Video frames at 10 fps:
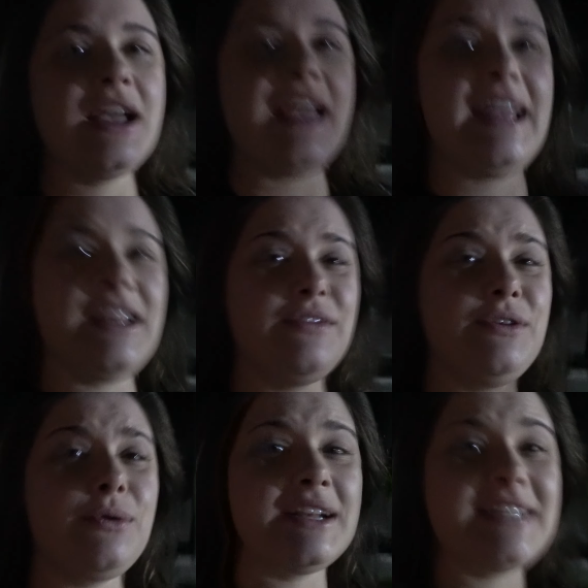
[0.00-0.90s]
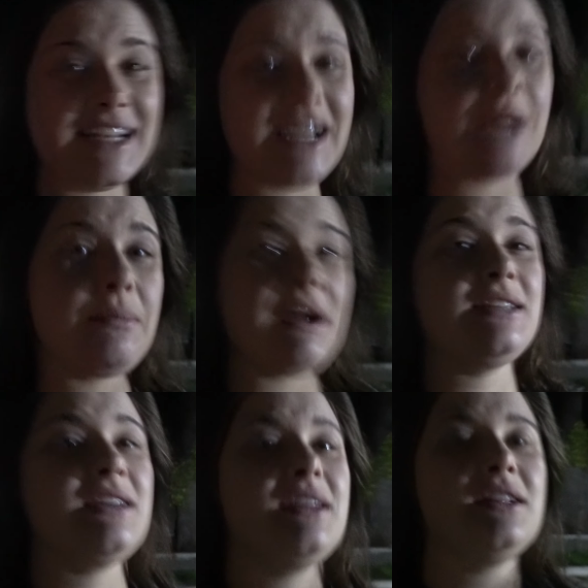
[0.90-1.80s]
And if you did not buy
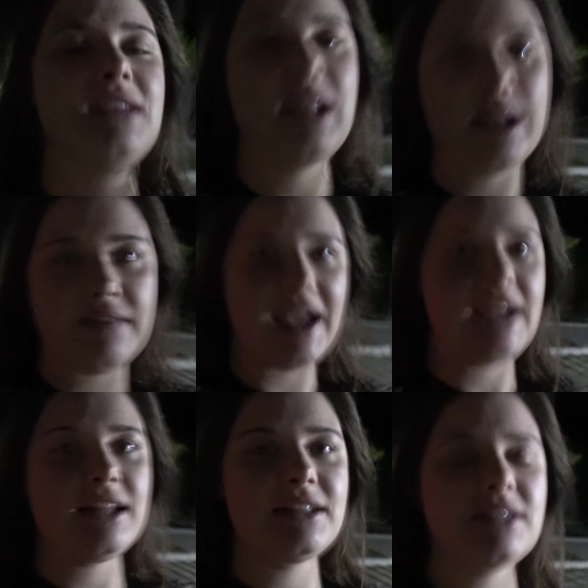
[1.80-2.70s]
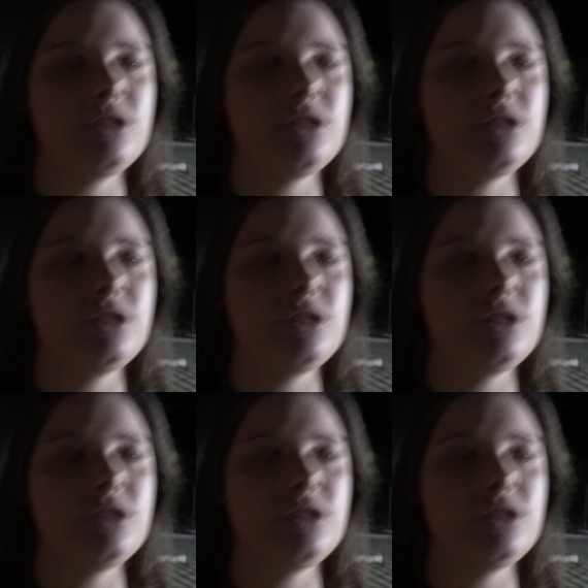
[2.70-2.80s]
tickets in advance,